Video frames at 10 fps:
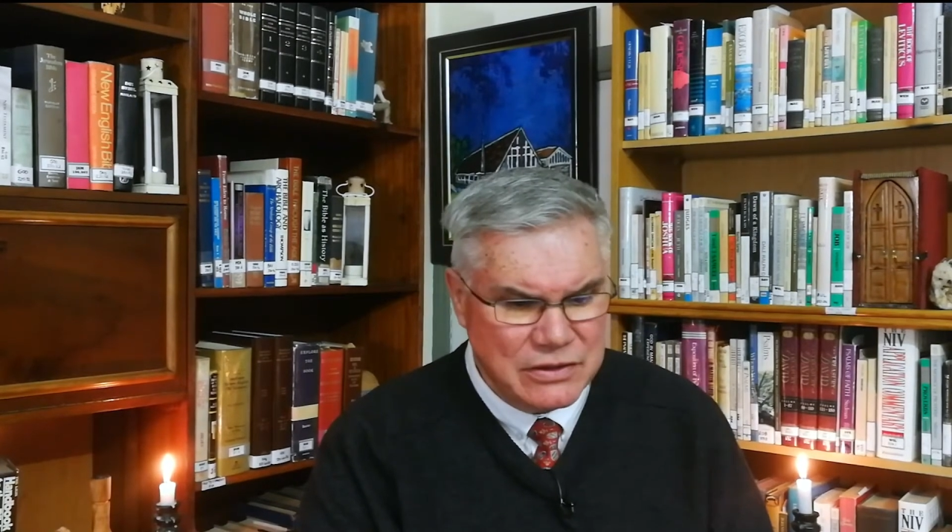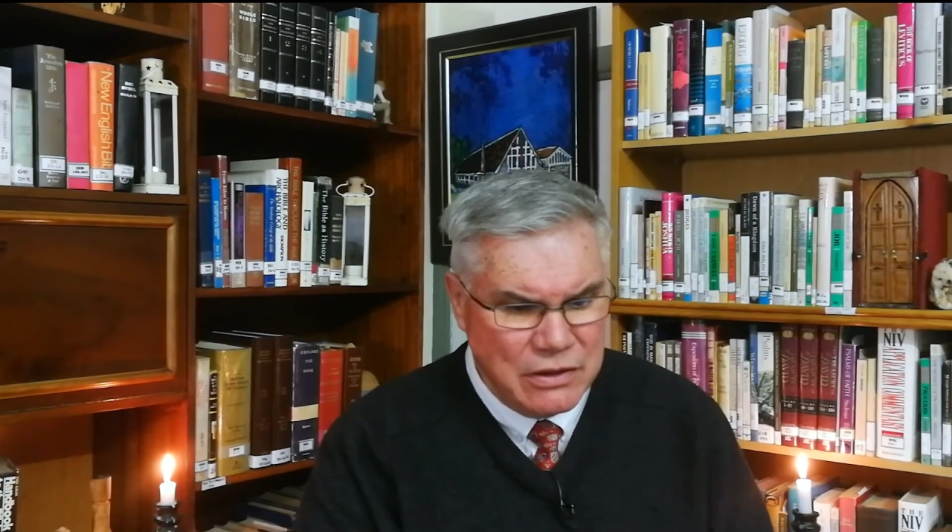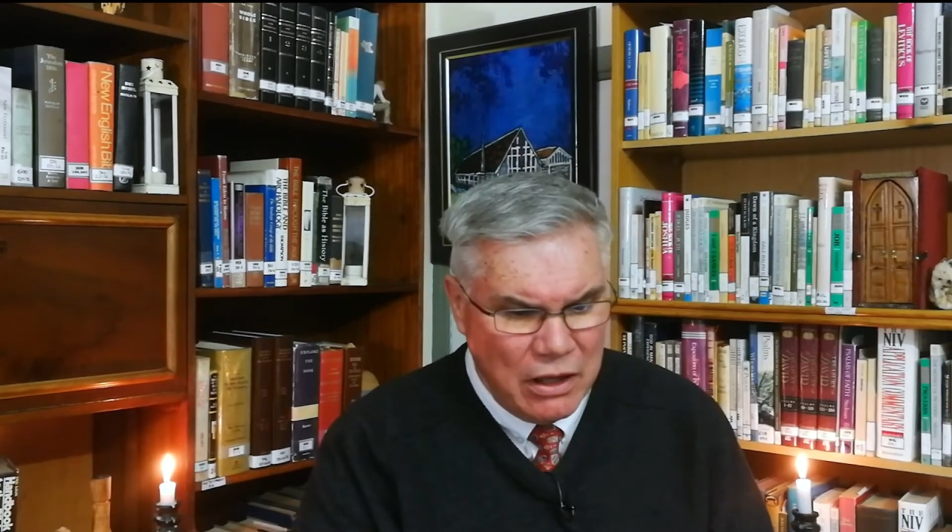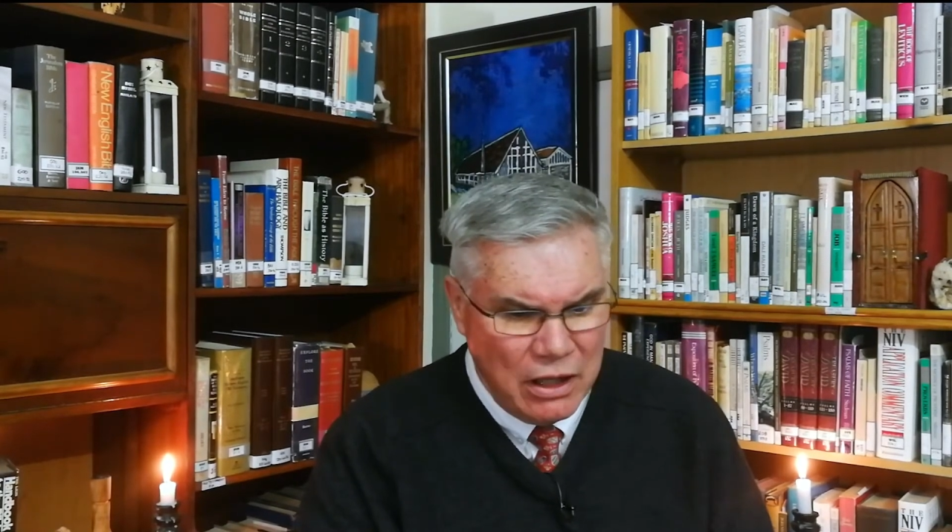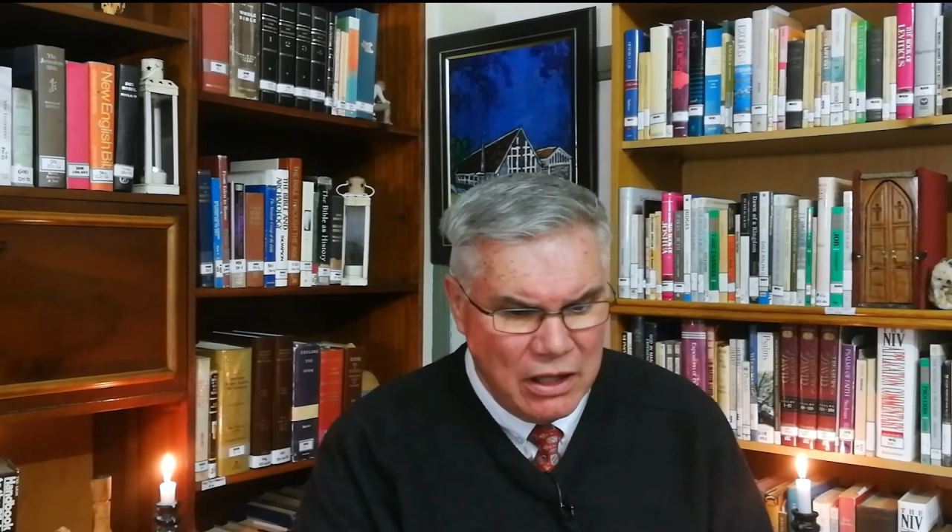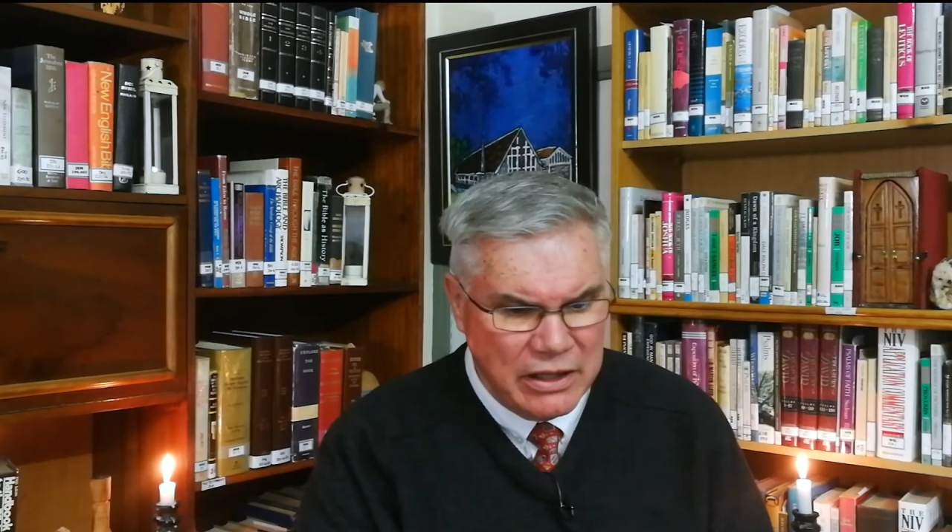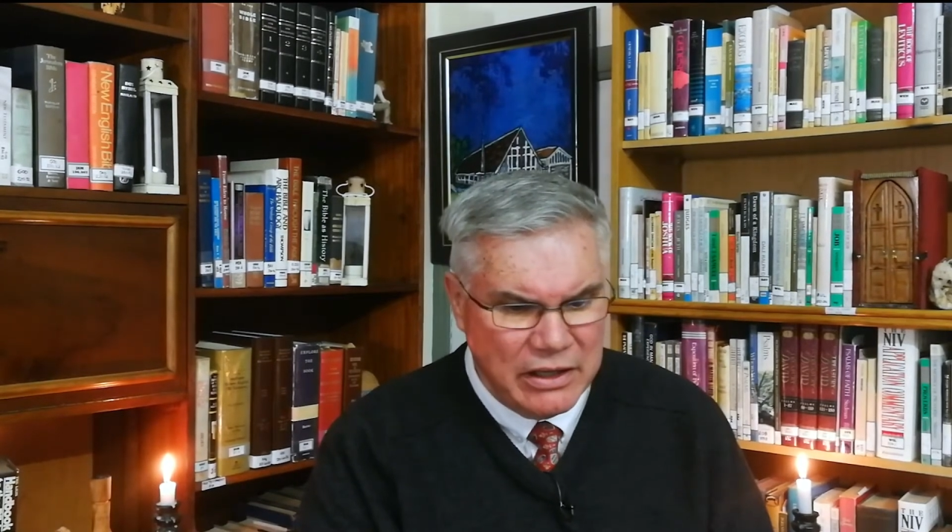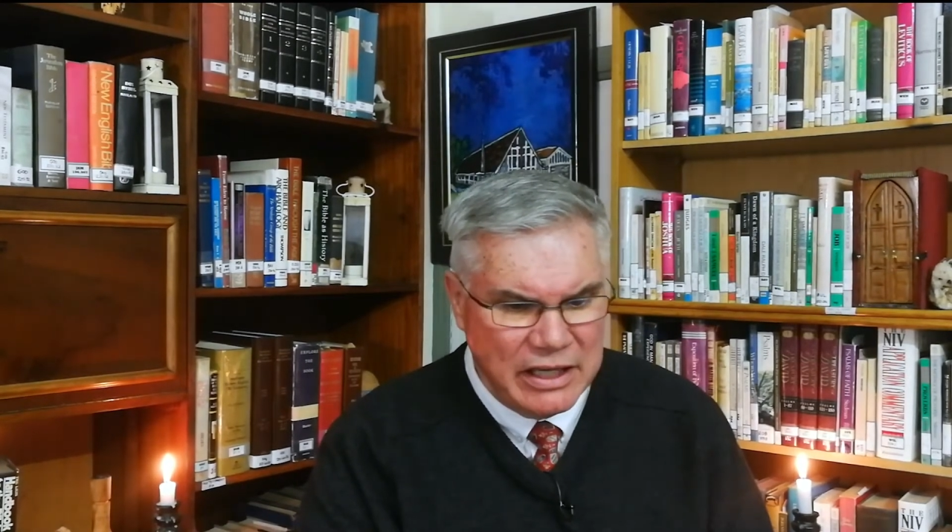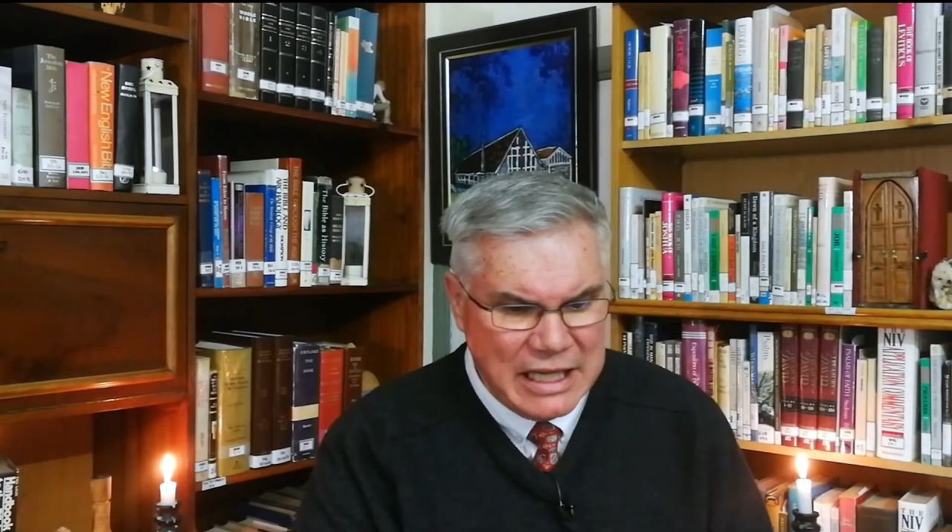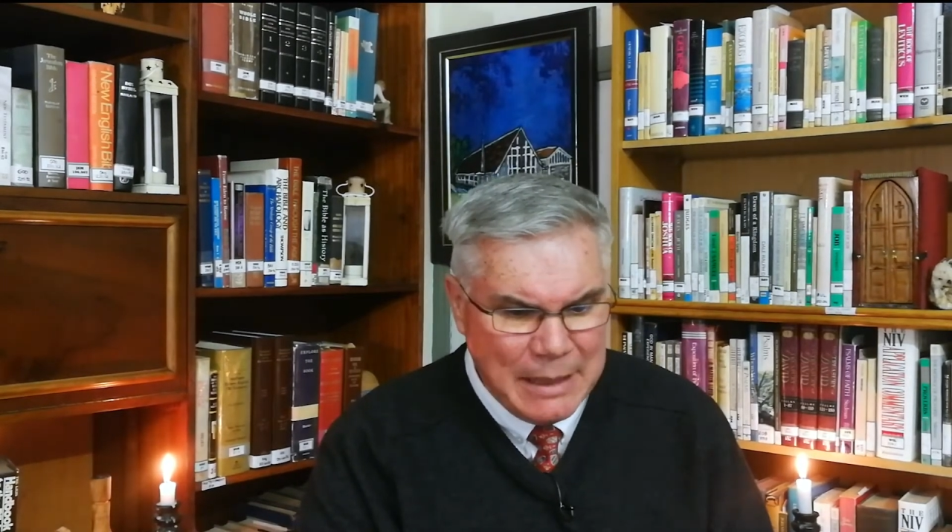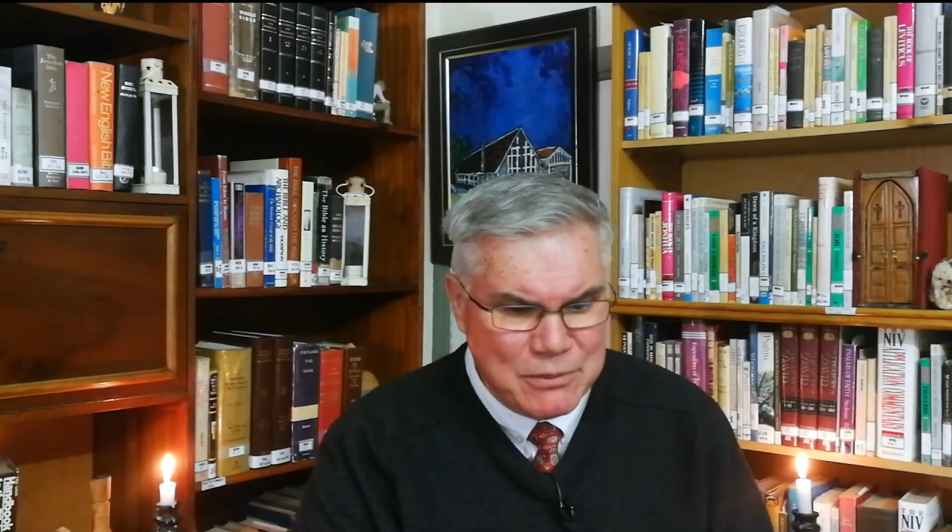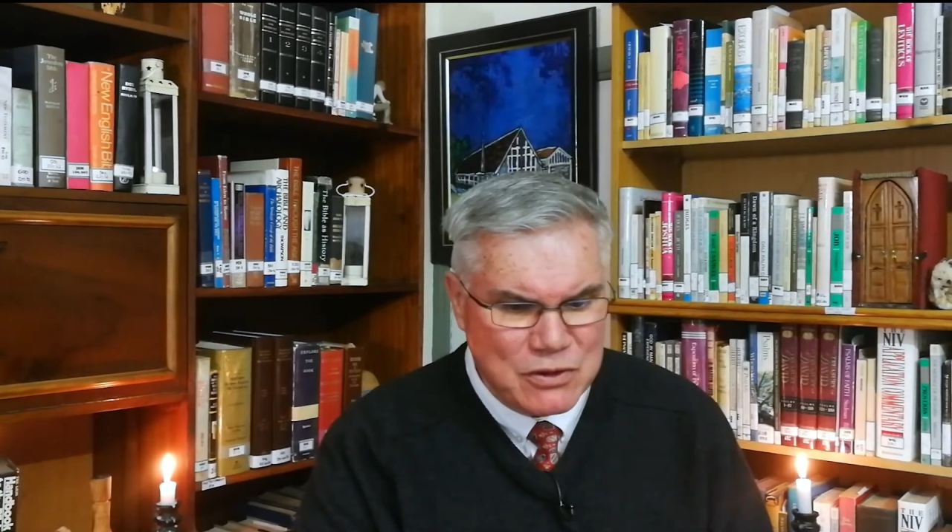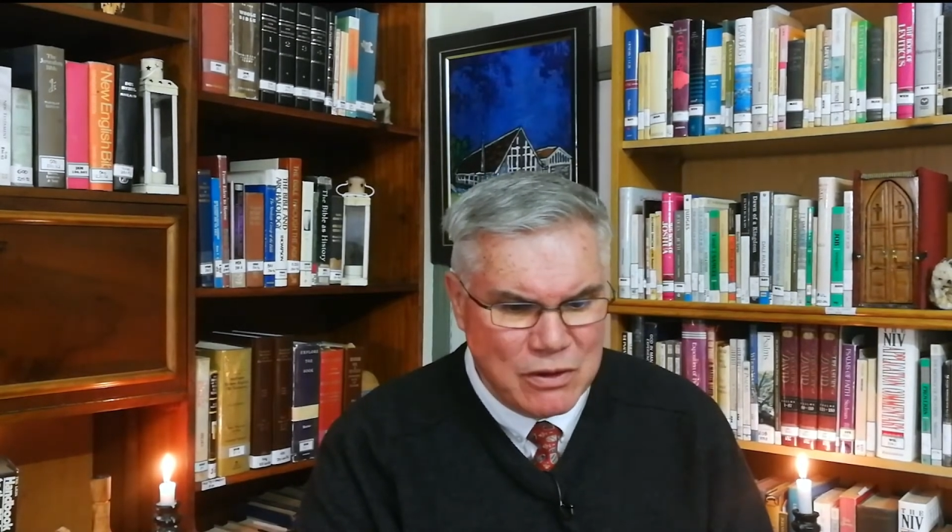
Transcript: God keeps